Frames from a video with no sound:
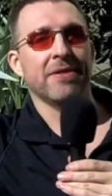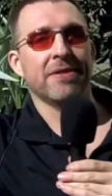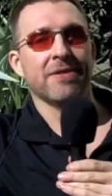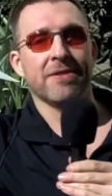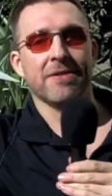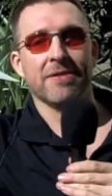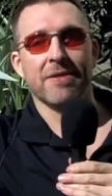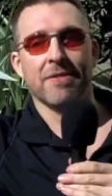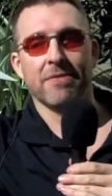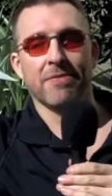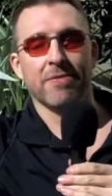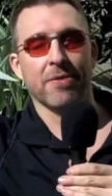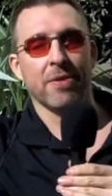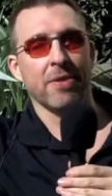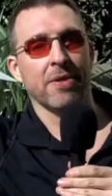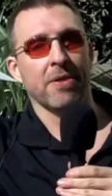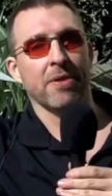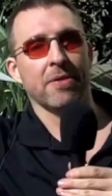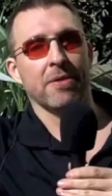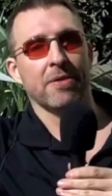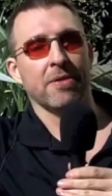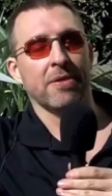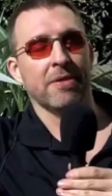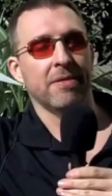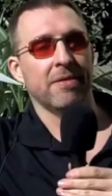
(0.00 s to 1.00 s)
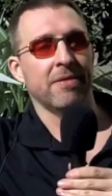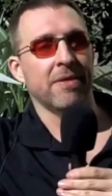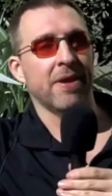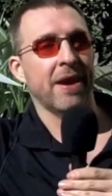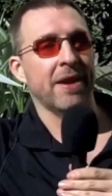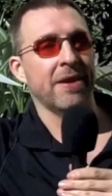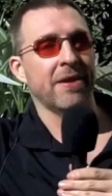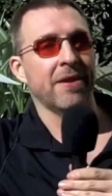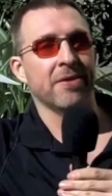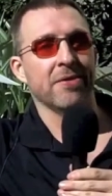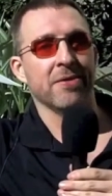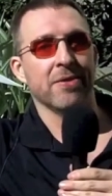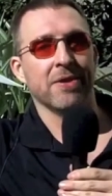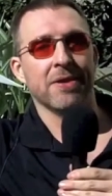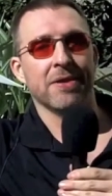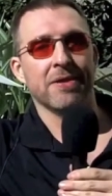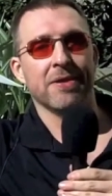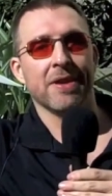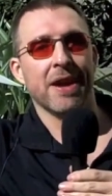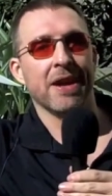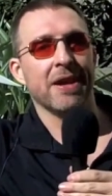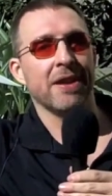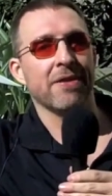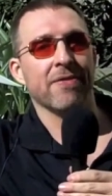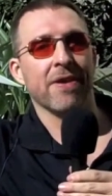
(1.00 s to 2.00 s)
It's for
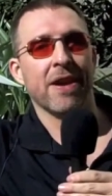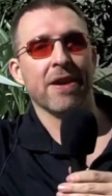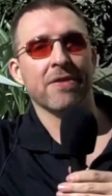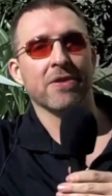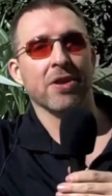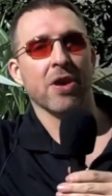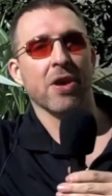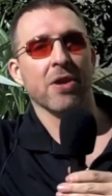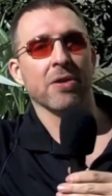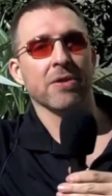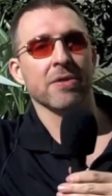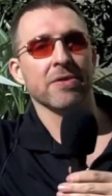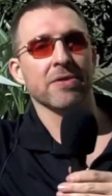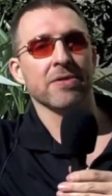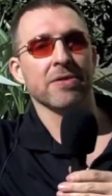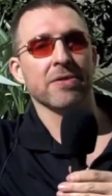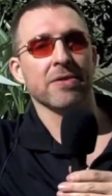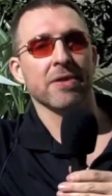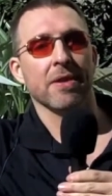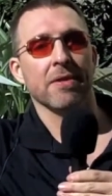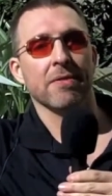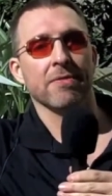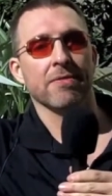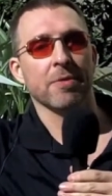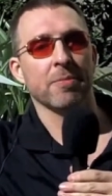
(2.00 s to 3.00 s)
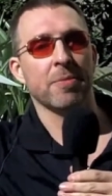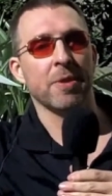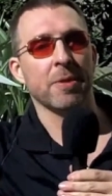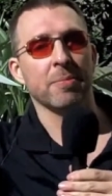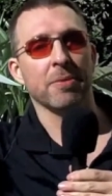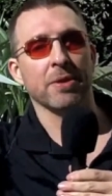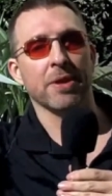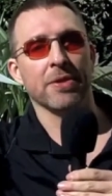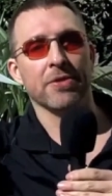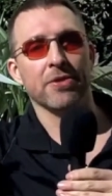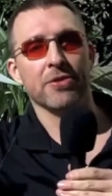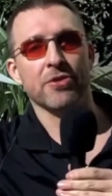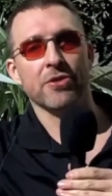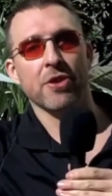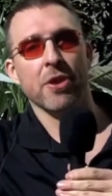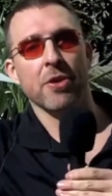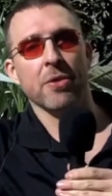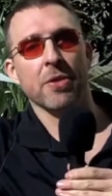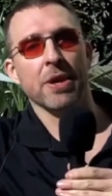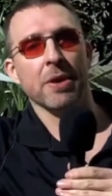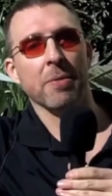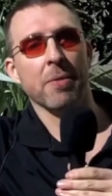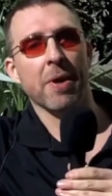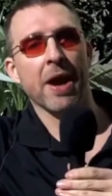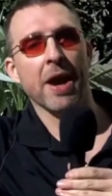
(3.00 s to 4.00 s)
$995 for people at the
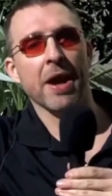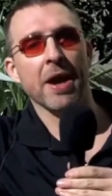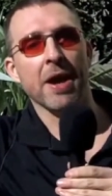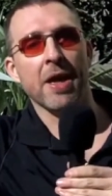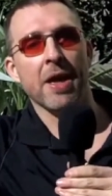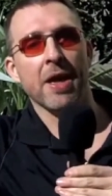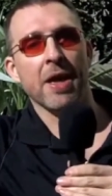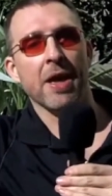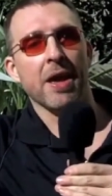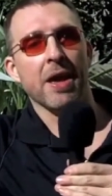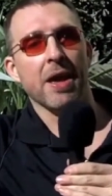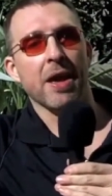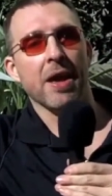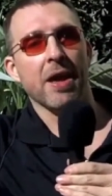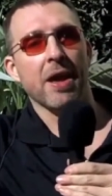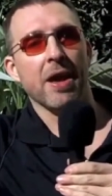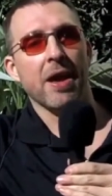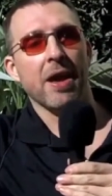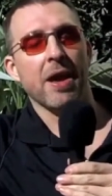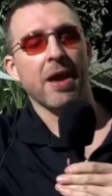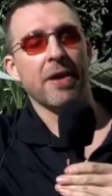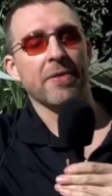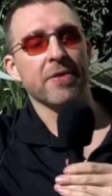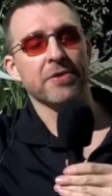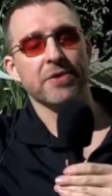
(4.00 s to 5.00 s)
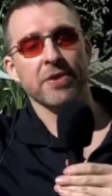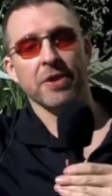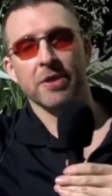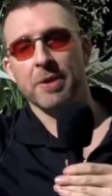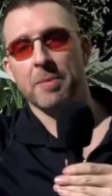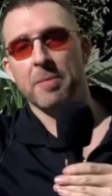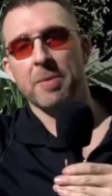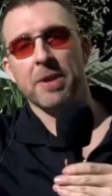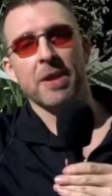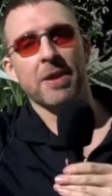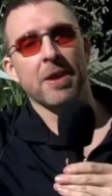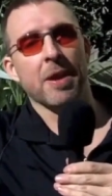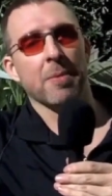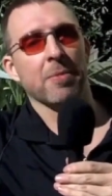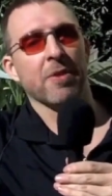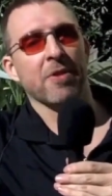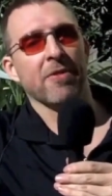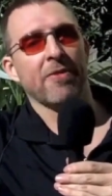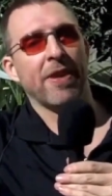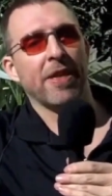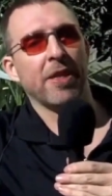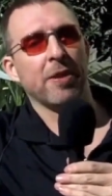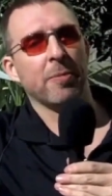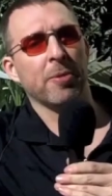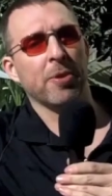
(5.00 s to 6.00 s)
show anyway. And there's a limited
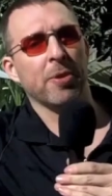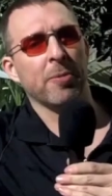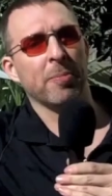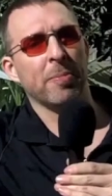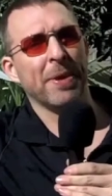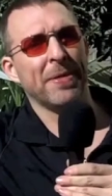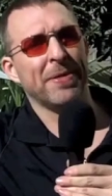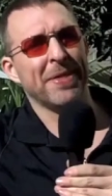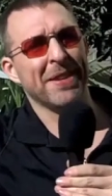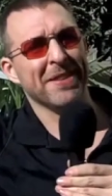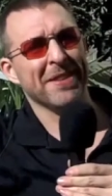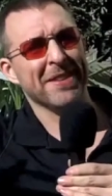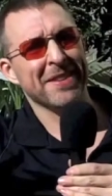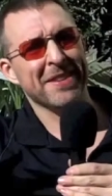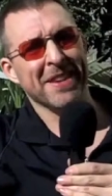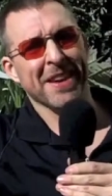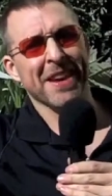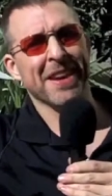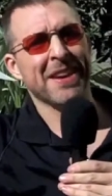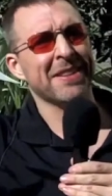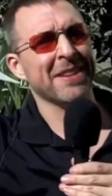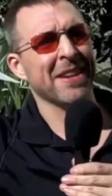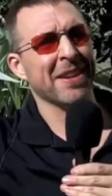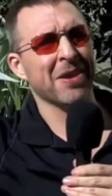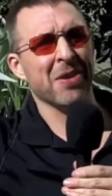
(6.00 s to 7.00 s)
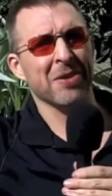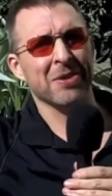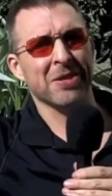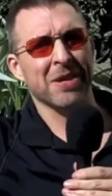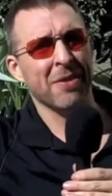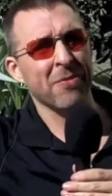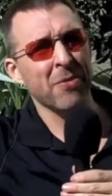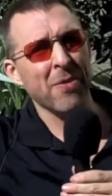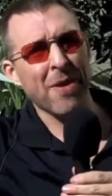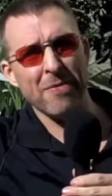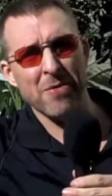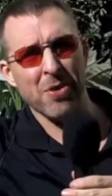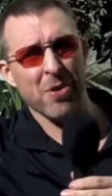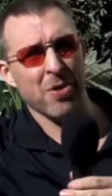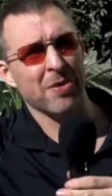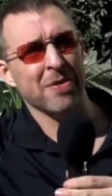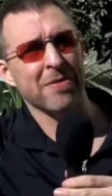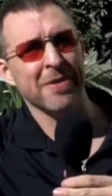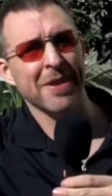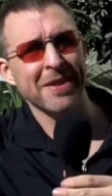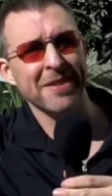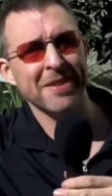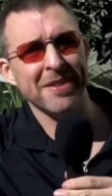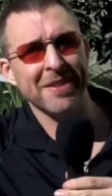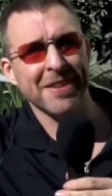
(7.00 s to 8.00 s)
number available. But this is the kind of technology. Have you ever
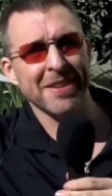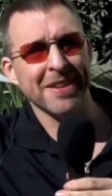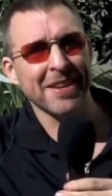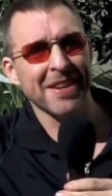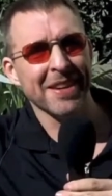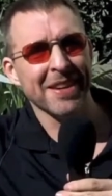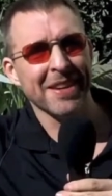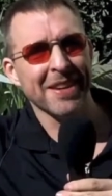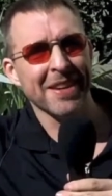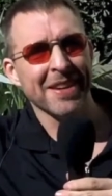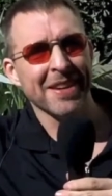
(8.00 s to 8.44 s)
heard of this?